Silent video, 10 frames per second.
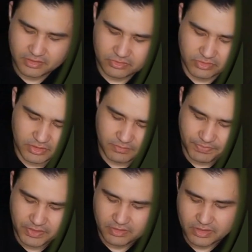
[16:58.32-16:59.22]
Okay,
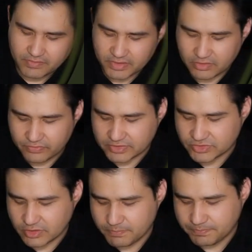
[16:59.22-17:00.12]
everything
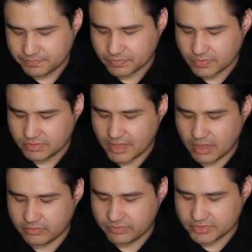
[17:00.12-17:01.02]
face up,
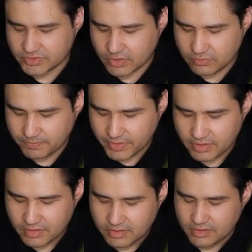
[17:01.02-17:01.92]
that face down,
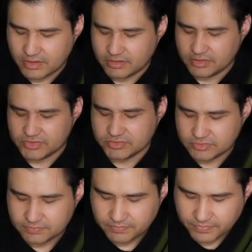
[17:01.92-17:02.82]
and this
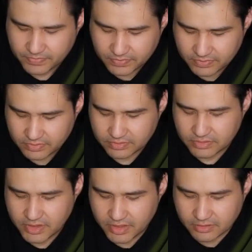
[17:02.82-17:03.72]
is
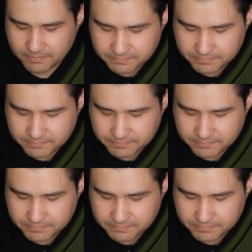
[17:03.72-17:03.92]
the end.